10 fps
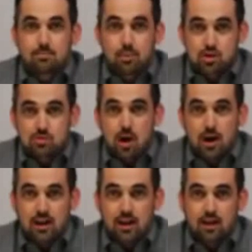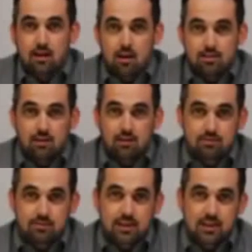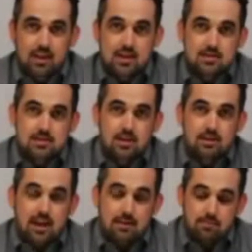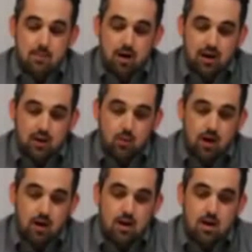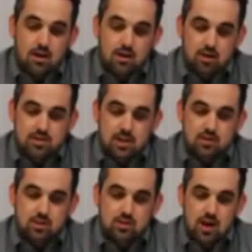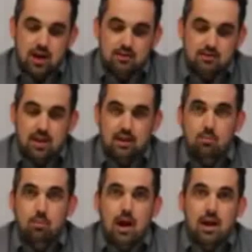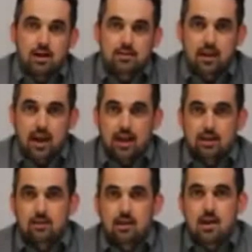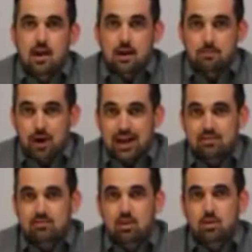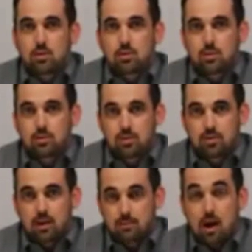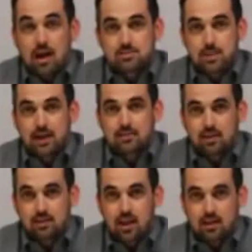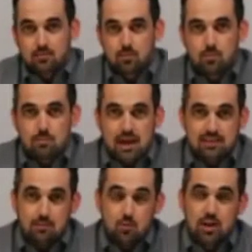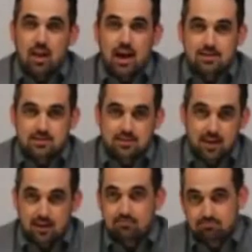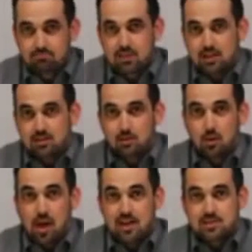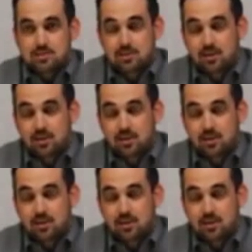Push marketing, alternatively, is a type of marketing where you're essentially trying to take your product and bring it to the prospect and make them realize that they need to utilize it.